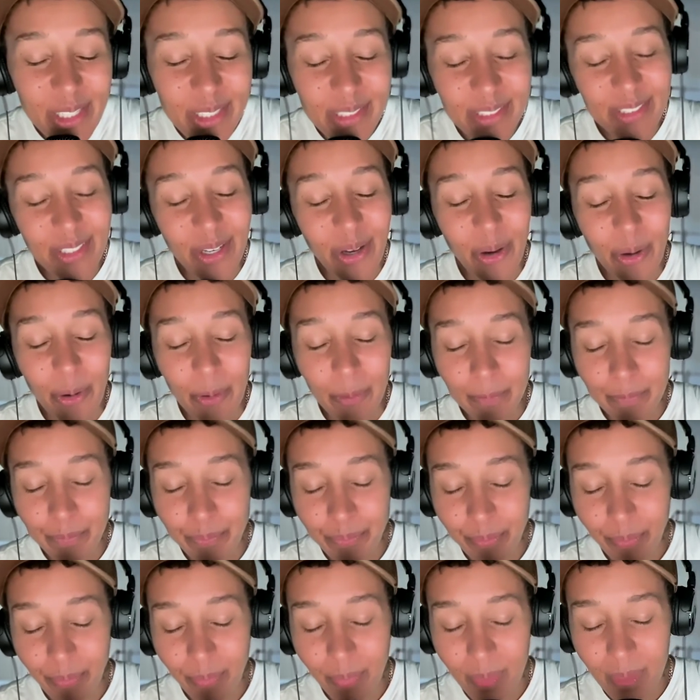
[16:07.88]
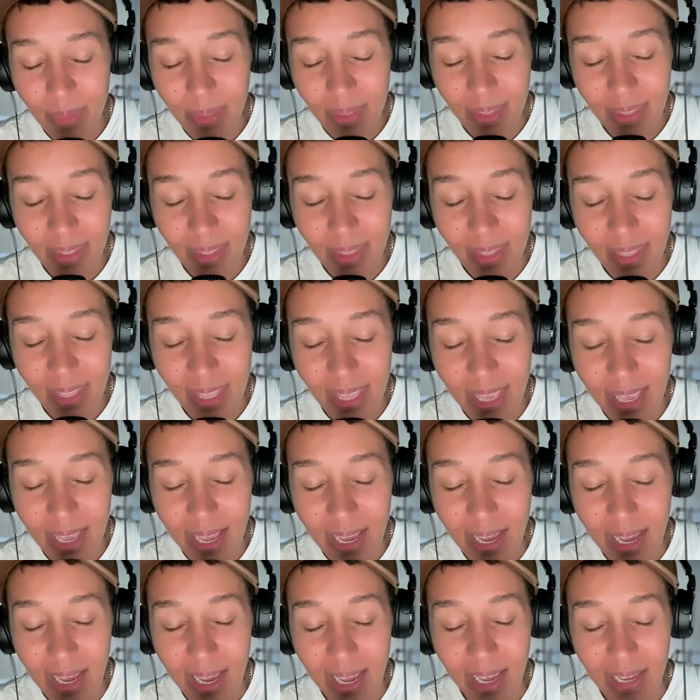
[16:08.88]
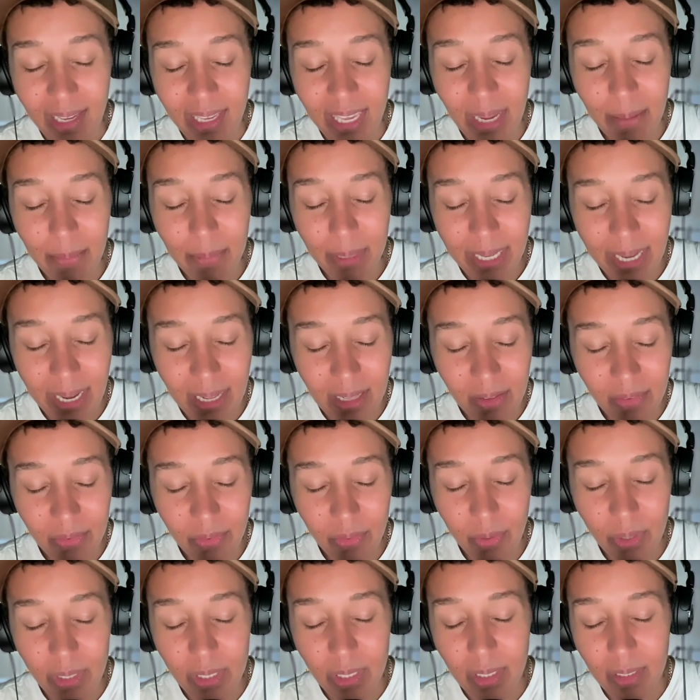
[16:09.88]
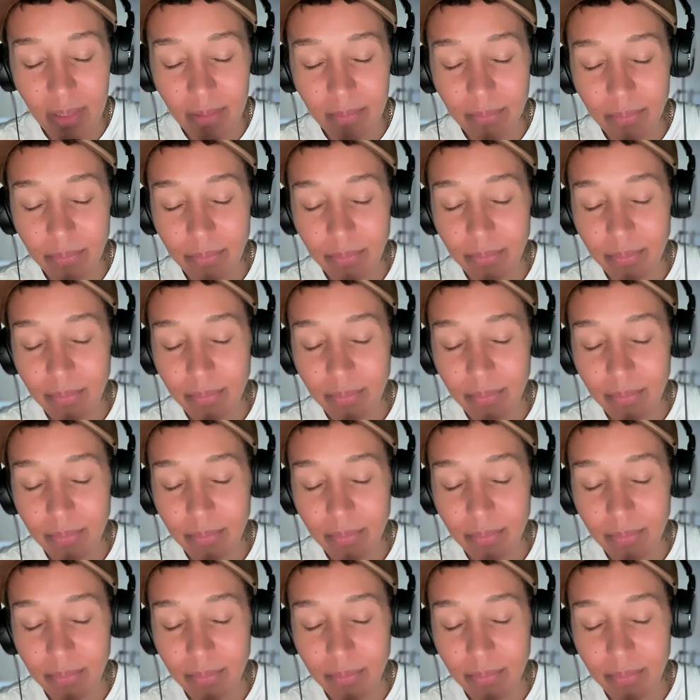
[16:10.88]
So I came to California.